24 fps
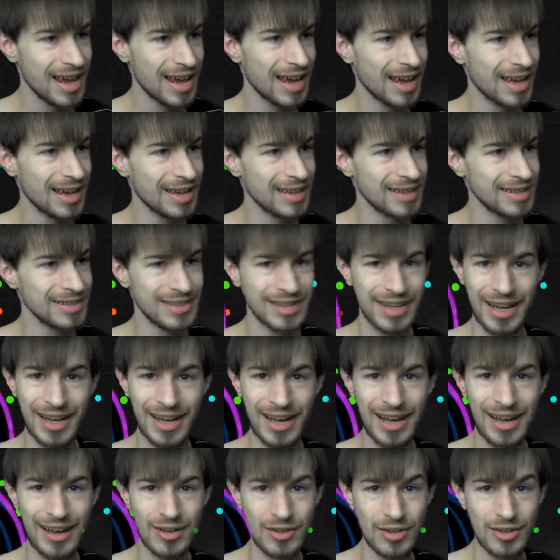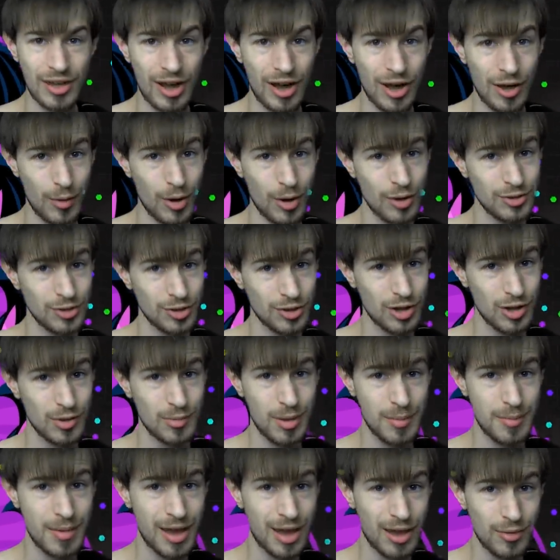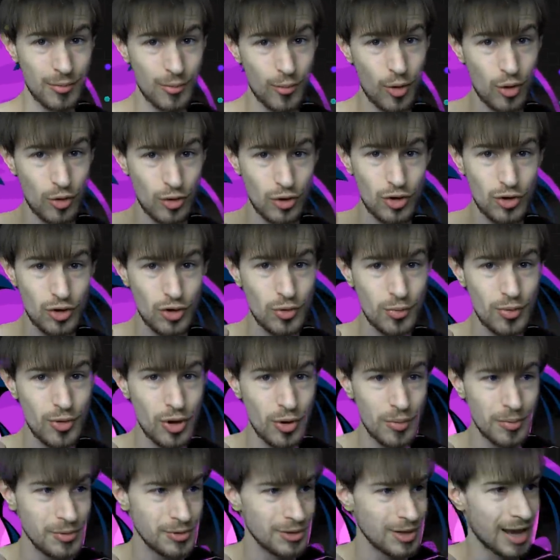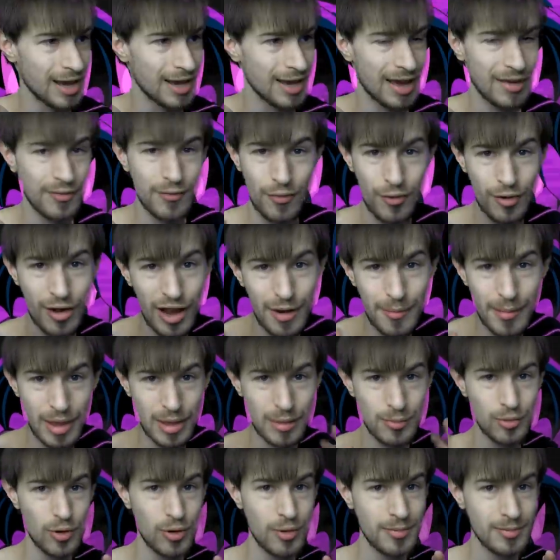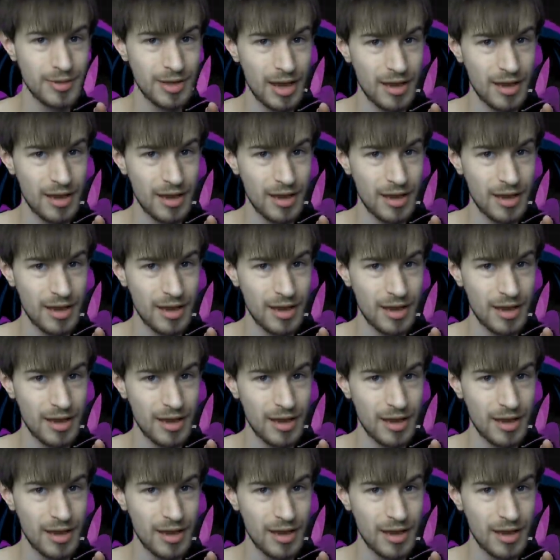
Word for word: and I'm also going to be making more YouTube poops. I haven't forgotten about the poops.